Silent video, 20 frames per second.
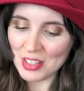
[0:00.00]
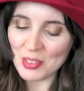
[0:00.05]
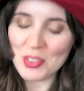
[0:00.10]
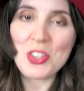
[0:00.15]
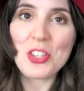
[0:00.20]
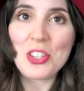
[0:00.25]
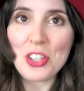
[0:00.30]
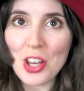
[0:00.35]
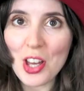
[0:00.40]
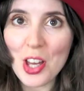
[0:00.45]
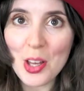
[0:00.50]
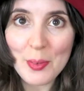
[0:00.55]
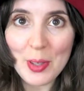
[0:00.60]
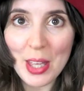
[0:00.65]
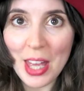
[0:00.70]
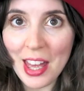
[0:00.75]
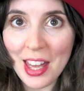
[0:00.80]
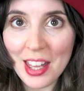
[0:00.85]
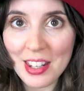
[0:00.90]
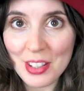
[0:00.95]
was Charm
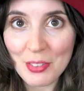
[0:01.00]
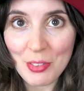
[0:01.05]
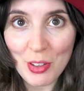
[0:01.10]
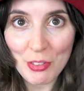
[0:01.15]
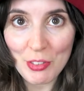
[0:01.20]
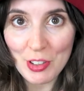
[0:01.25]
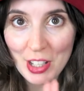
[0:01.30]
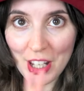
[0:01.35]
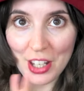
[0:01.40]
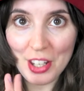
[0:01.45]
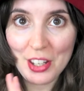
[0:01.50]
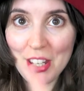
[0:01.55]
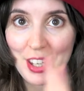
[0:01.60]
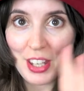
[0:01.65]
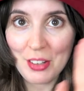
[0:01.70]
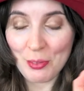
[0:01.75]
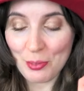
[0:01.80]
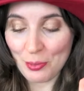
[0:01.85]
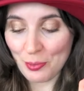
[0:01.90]
and If Every Day